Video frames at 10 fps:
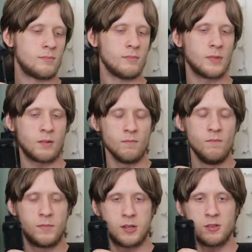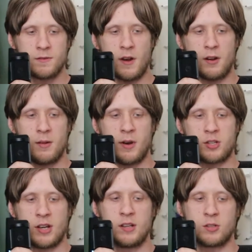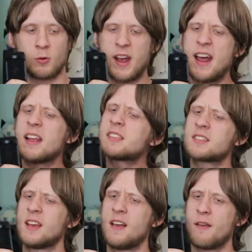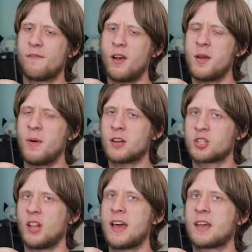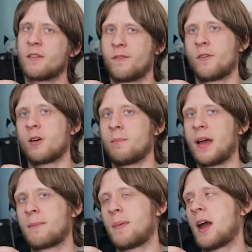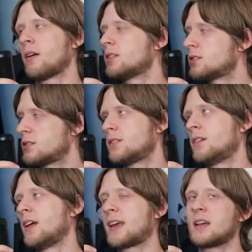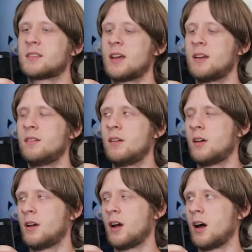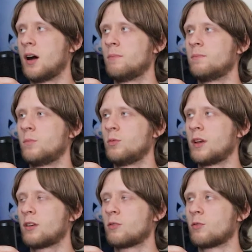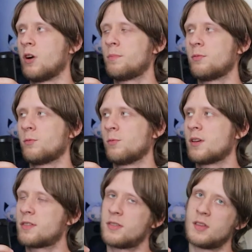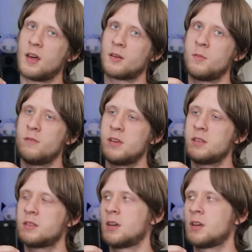So it's very much his story, and it's very much like for like parents, like I said, who like grew up with the other movies.